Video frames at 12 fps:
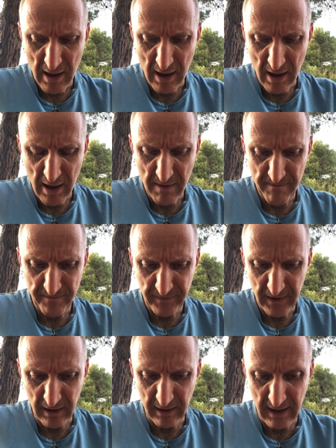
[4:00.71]
Um,
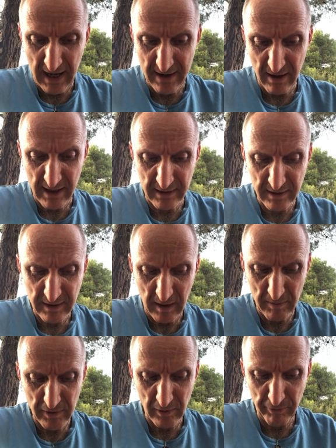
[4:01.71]
again, I had the
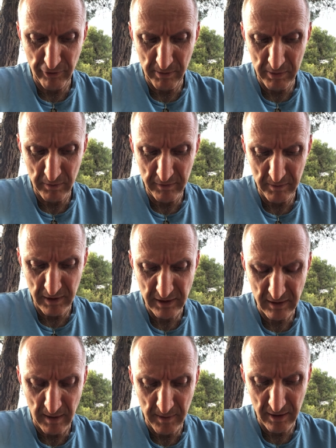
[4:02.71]
same sort of problem with my
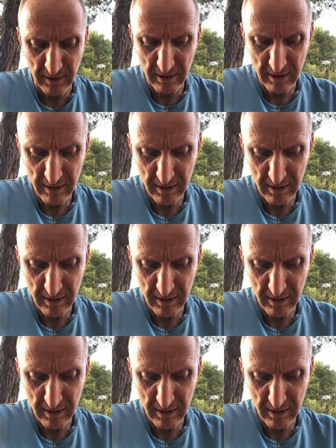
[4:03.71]
stomach.